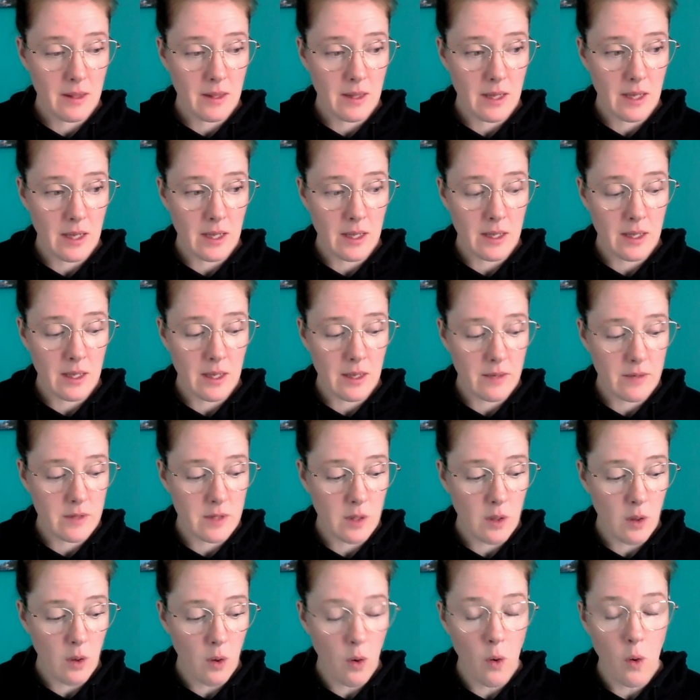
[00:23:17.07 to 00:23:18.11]
it gives
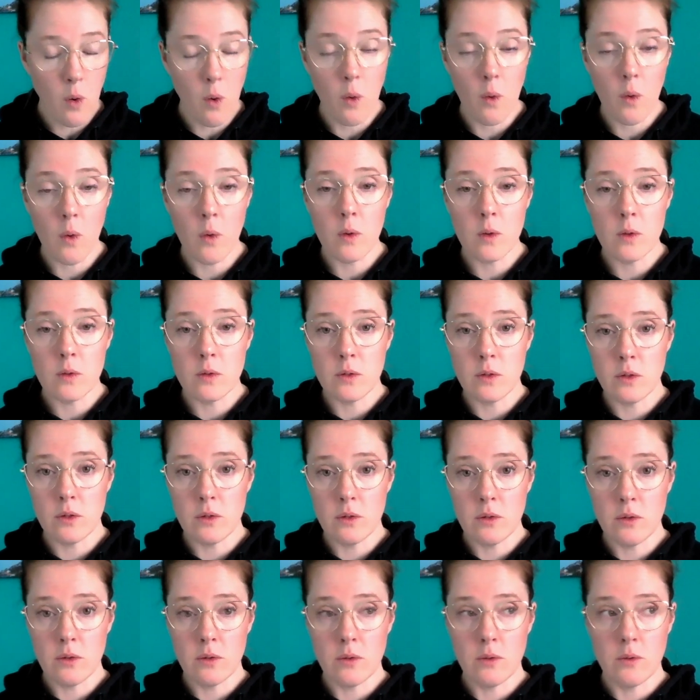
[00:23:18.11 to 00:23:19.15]
the whole
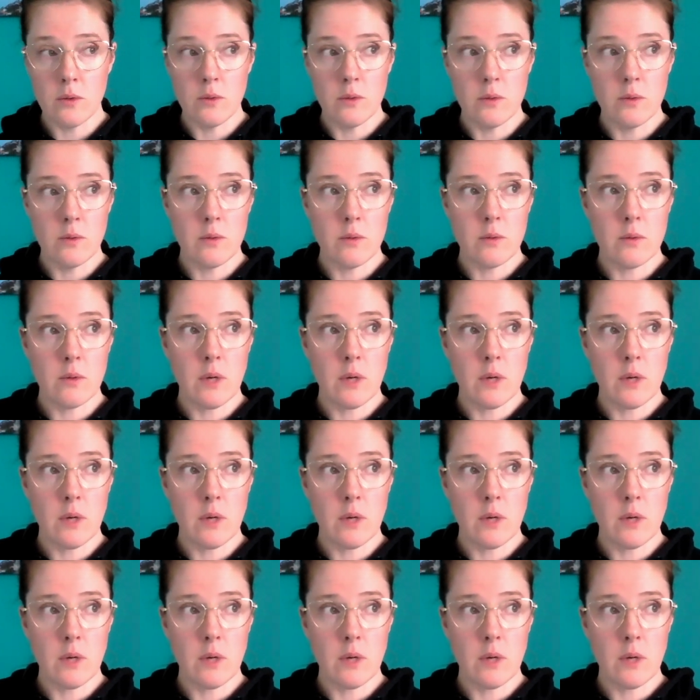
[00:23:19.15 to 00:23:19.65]
new,